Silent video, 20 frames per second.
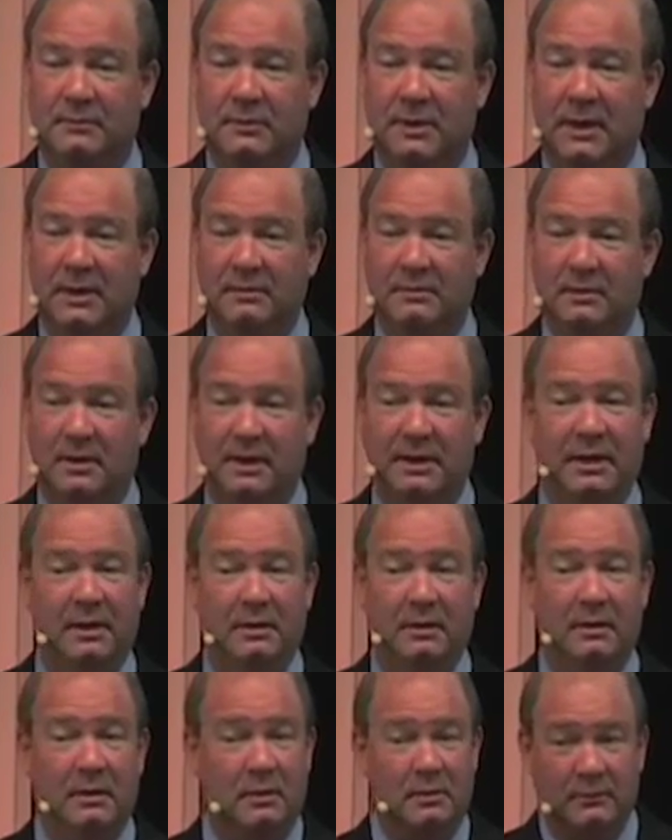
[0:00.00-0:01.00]
Okay? Again,
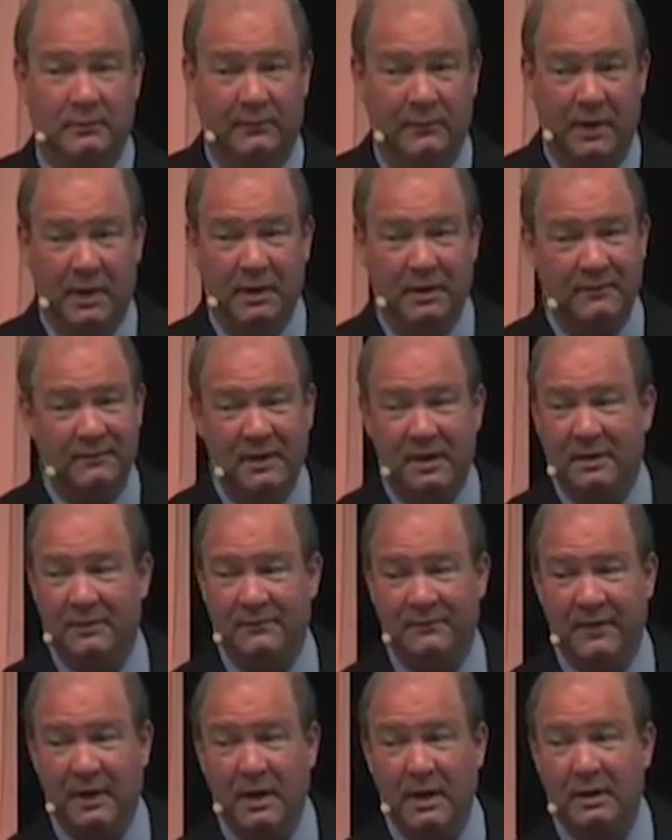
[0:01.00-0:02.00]
very,
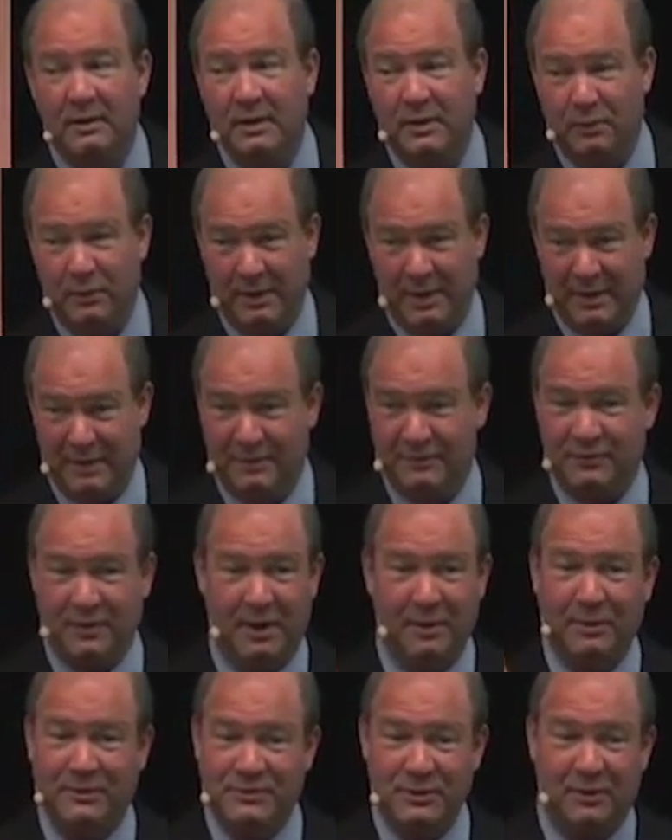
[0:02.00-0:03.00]
very, very rare. So I
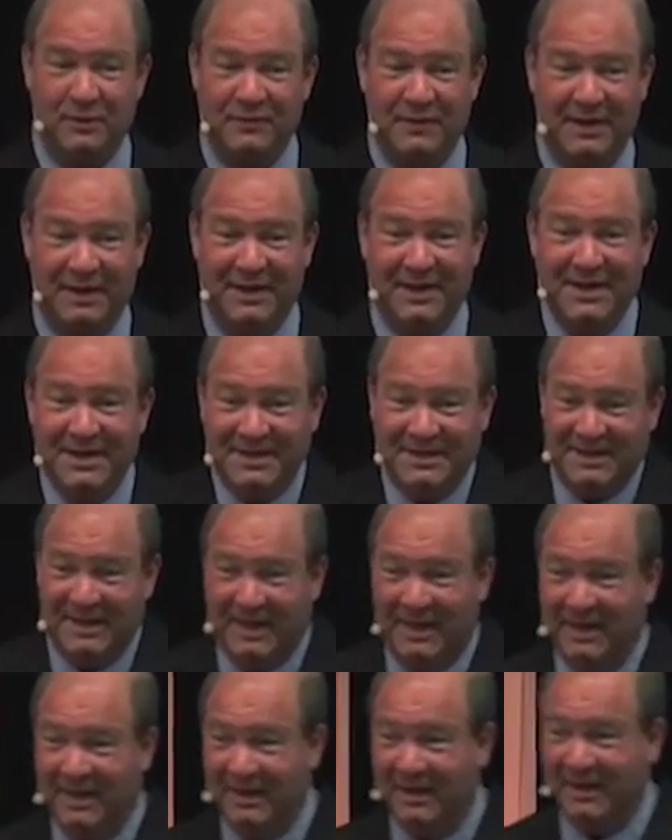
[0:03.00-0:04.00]
don't want you all thinking,
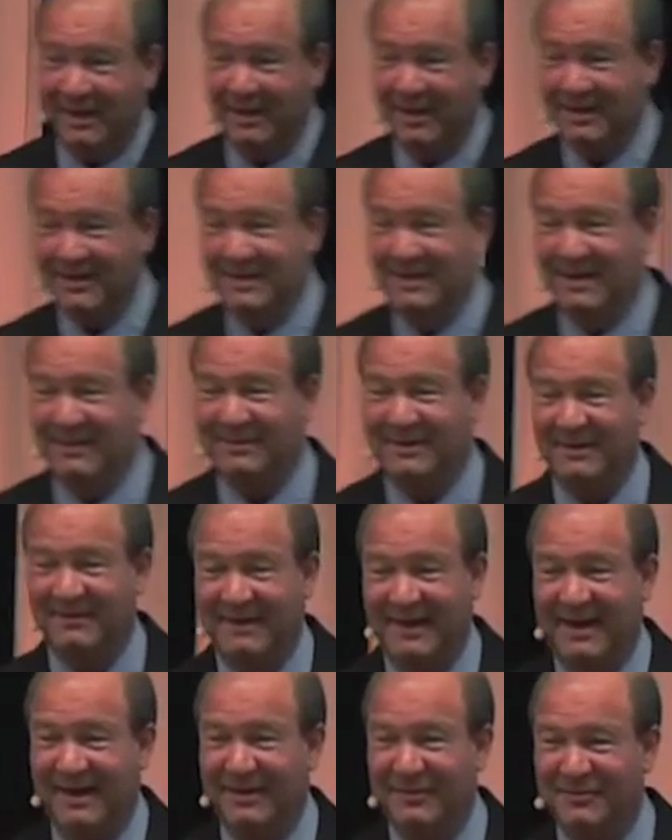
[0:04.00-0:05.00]
yeah, I'm getting
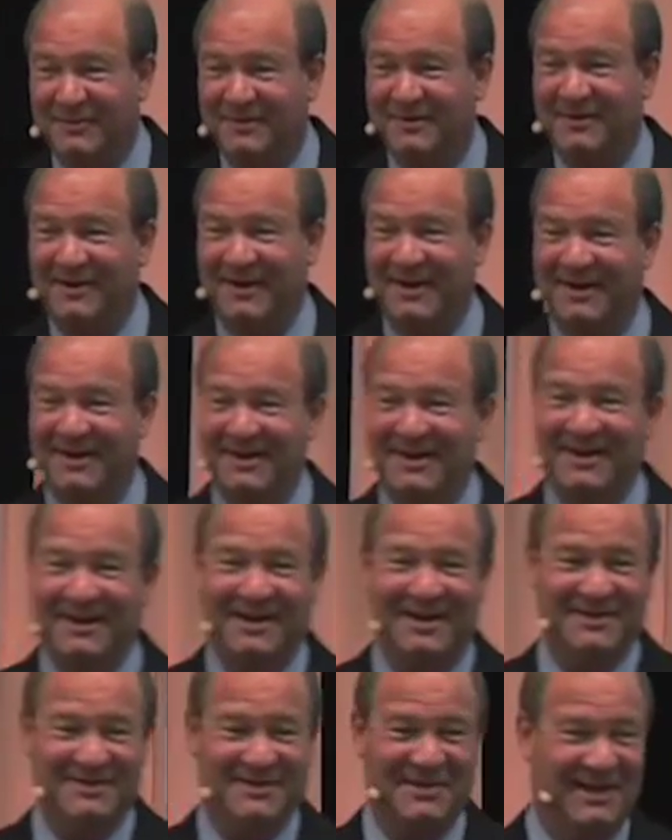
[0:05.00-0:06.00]
the house, all right?
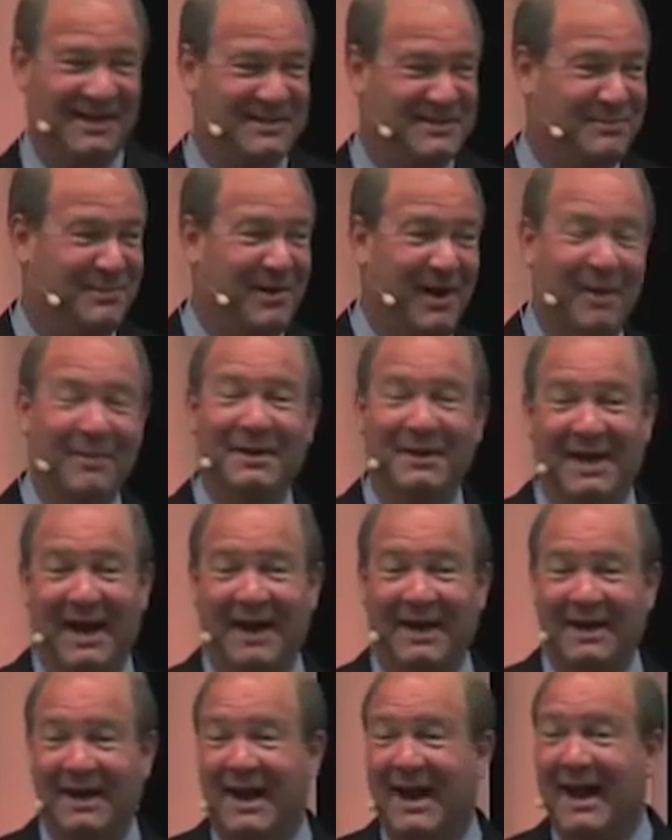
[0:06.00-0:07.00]
Because it's probably
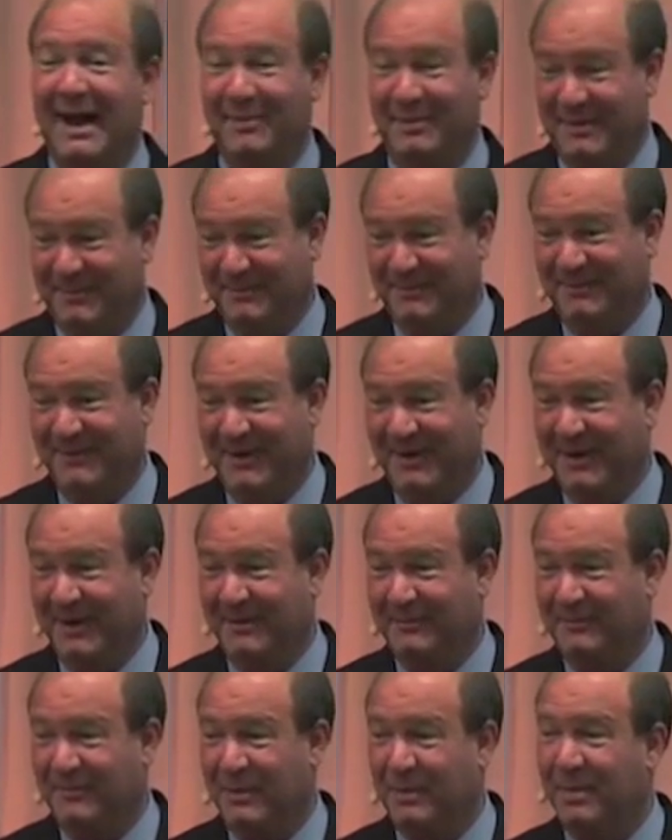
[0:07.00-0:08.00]
not going to happen, all
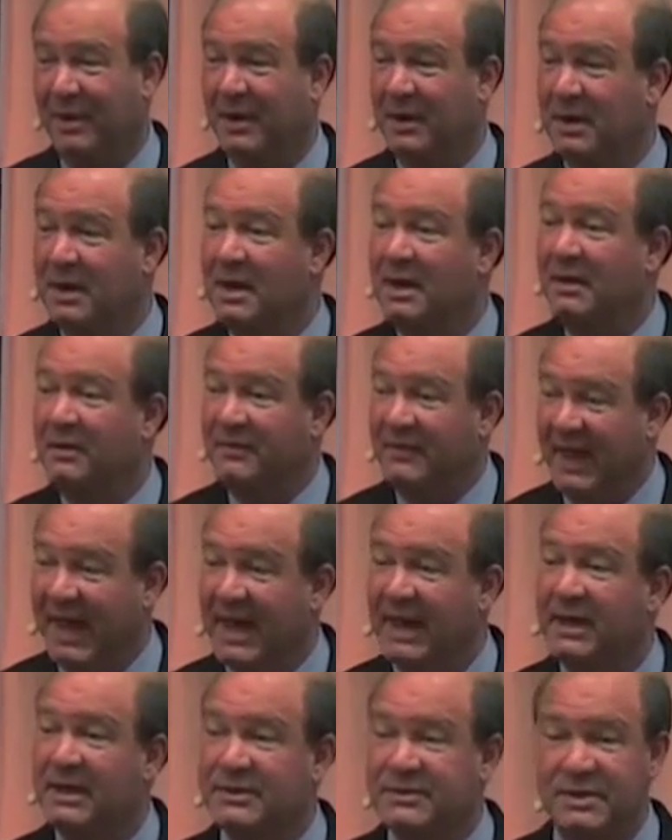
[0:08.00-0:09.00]
right? But
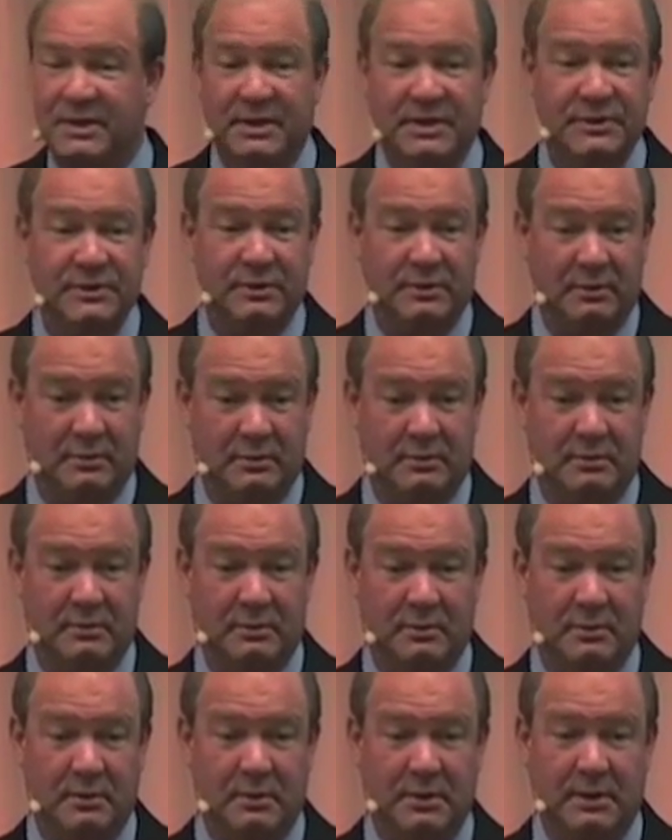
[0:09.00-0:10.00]
that is an issue.
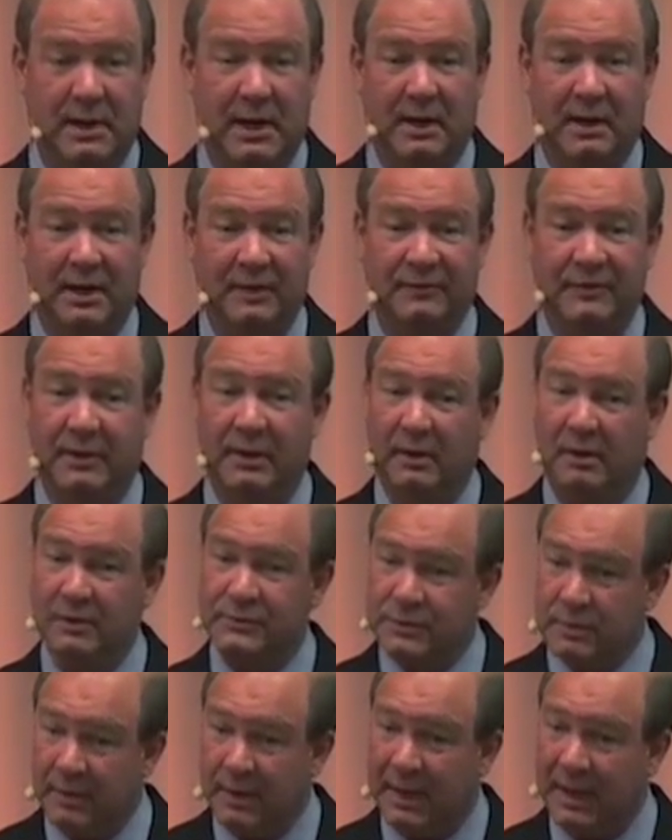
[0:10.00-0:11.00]
Now, I'll tell you
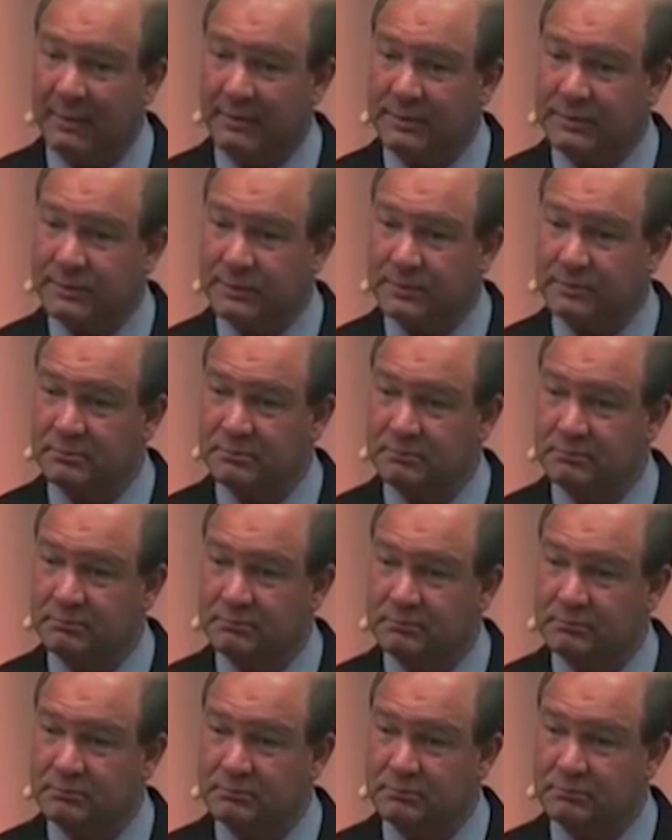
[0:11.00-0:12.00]
also what happens.
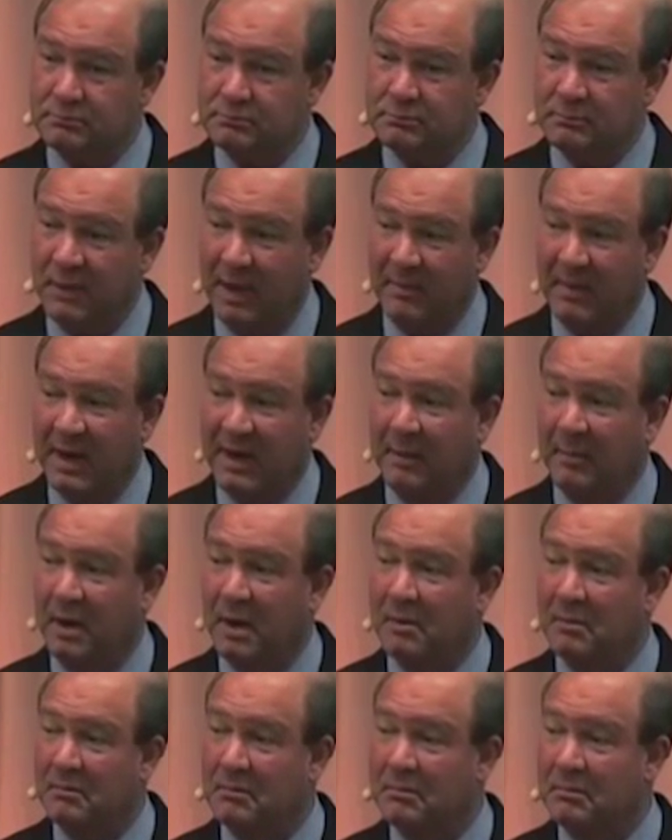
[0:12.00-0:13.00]
They make them
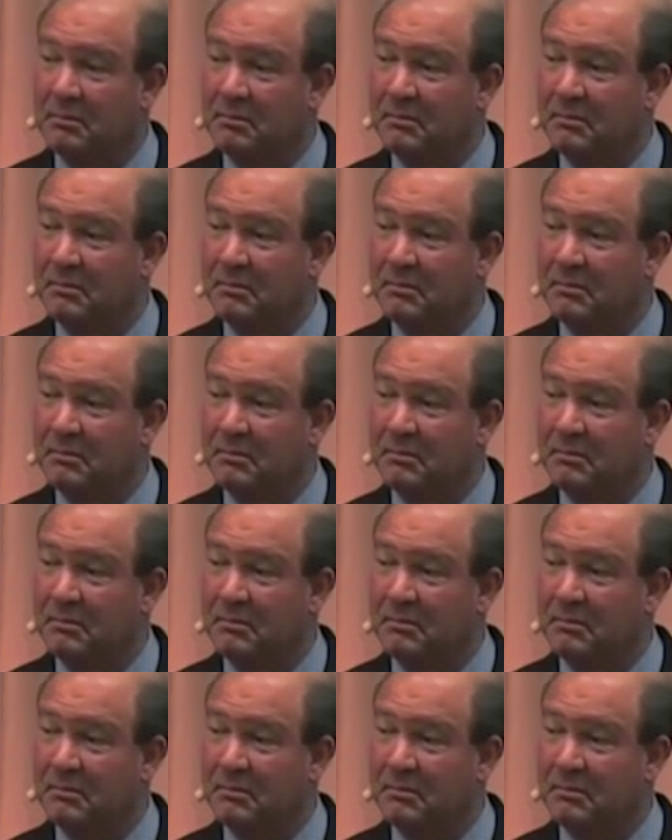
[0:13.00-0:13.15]
up.